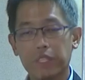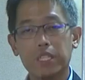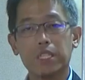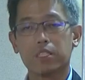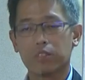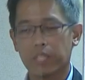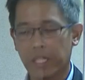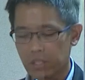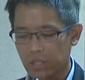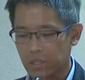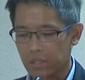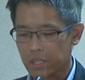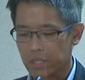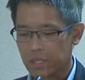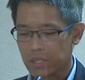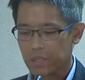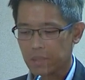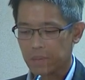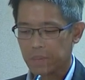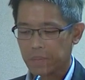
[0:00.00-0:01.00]
fee
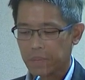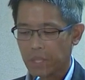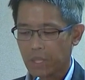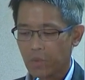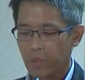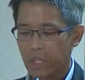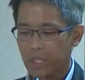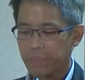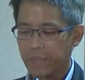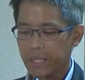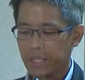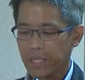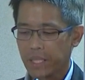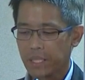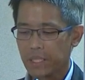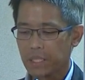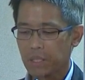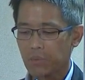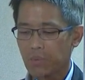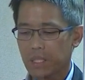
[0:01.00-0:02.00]
schedules, which may
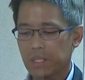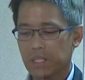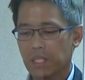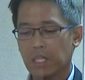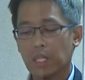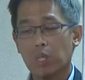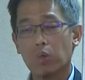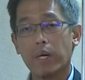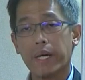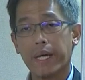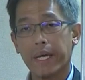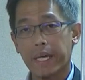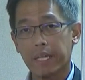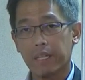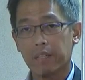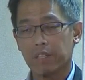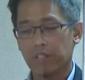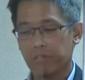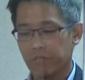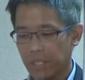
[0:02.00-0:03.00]
tend towards the lower
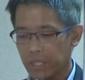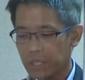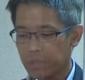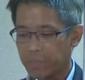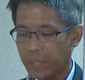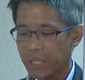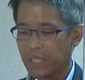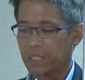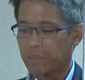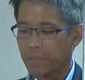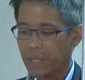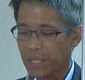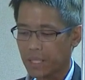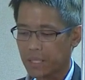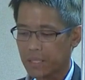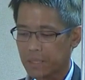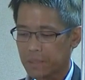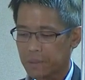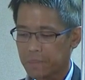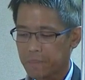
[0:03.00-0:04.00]
end of the fee
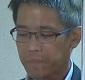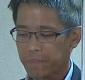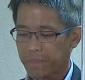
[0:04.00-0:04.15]
benchmarks.